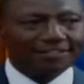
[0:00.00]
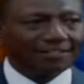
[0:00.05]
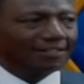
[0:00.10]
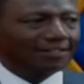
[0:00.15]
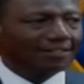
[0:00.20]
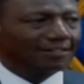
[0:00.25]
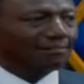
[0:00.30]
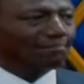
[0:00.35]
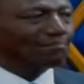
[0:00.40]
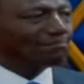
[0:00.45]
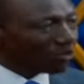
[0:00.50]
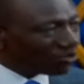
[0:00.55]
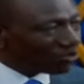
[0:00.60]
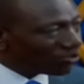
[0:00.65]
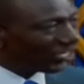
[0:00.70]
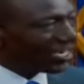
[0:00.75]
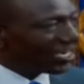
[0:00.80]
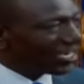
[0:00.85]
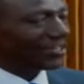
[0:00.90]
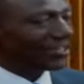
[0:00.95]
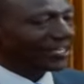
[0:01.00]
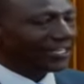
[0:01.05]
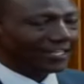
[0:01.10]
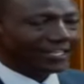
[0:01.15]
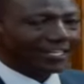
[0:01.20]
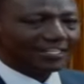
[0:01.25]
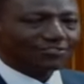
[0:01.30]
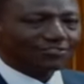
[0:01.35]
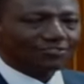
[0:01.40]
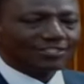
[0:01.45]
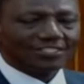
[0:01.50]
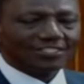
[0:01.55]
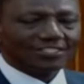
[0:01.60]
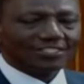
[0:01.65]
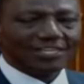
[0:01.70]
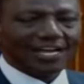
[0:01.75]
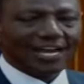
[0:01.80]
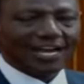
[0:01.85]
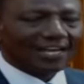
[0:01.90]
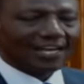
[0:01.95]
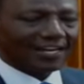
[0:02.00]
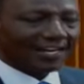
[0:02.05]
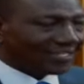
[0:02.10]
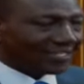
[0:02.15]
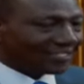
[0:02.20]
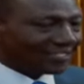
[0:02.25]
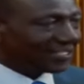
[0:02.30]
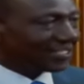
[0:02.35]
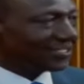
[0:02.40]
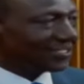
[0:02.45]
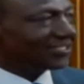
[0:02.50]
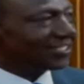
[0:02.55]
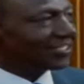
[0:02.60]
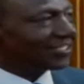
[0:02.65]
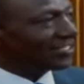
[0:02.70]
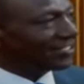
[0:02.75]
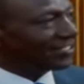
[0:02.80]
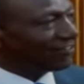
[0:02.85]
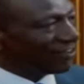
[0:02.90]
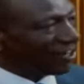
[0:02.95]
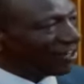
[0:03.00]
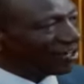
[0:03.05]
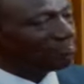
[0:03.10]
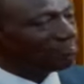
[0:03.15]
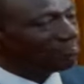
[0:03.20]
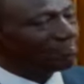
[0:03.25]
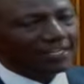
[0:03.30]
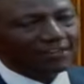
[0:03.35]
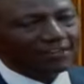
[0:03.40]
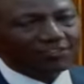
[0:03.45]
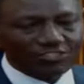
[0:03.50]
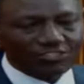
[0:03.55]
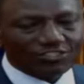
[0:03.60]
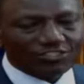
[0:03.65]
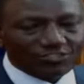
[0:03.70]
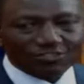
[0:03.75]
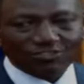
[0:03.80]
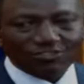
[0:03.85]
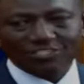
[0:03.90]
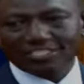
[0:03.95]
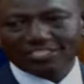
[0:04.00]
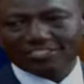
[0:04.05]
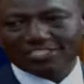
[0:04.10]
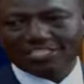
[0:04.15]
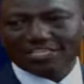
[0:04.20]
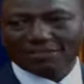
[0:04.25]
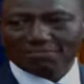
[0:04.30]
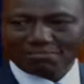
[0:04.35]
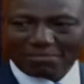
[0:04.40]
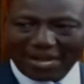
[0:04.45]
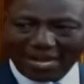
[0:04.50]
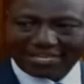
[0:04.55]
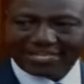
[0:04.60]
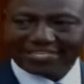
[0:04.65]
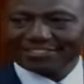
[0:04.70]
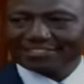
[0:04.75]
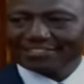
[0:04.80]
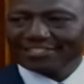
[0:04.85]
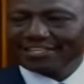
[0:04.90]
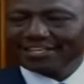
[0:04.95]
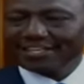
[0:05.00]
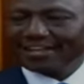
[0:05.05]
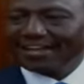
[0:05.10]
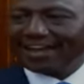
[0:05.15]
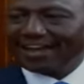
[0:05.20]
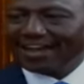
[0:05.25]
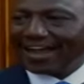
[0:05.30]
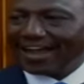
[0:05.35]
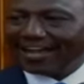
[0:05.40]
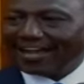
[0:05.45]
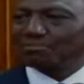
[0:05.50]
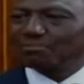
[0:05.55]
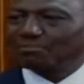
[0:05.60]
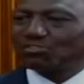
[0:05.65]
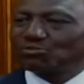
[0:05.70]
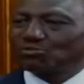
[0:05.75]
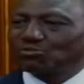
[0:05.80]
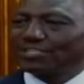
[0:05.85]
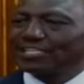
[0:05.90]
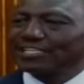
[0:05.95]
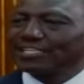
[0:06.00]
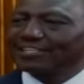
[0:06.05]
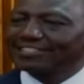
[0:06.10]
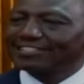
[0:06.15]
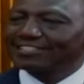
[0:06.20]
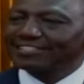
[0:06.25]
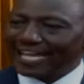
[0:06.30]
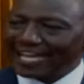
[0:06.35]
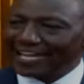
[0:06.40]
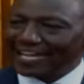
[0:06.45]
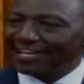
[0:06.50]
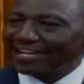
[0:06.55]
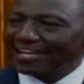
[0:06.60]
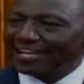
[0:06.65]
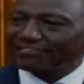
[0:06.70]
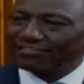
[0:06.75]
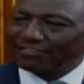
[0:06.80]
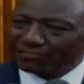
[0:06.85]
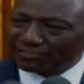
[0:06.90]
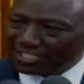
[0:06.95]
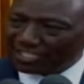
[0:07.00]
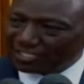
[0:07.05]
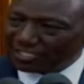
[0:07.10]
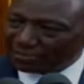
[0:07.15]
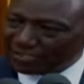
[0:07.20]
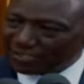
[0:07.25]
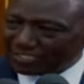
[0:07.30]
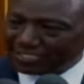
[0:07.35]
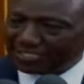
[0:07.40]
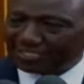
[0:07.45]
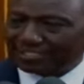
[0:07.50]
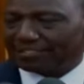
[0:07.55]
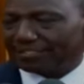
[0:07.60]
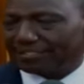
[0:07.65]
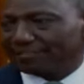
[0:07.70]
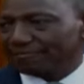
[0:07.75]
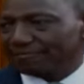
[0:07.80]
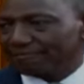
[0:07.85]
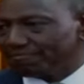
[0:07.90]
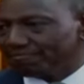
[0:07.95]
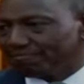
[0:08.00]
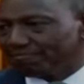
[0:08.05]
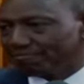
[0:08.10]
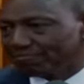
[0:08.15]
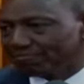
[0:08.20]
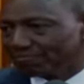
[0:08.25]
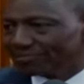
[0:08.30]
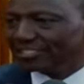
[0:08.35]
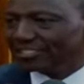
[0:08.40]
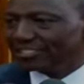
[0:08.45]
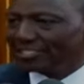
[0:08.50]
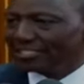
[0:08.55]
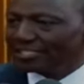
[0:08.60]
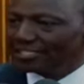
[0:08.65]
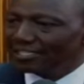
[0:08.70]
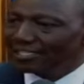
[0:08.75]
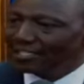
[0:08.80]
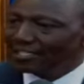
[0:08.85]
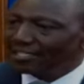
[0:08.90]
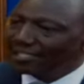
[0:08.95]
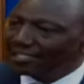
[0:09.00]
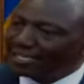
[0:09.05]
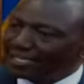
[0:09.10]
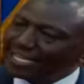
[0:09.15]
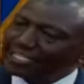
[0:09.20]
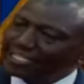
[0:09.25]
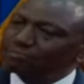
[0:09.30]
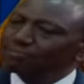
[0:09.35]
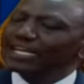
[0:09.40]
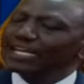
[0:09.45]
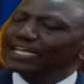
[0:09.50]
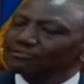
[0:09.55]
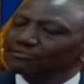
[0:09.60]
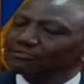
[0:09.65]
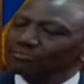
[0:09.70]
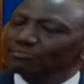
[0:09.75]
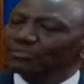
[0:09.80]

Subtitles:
most African countries are accessing development resources in markets at between 10 and 15%. Explain to me,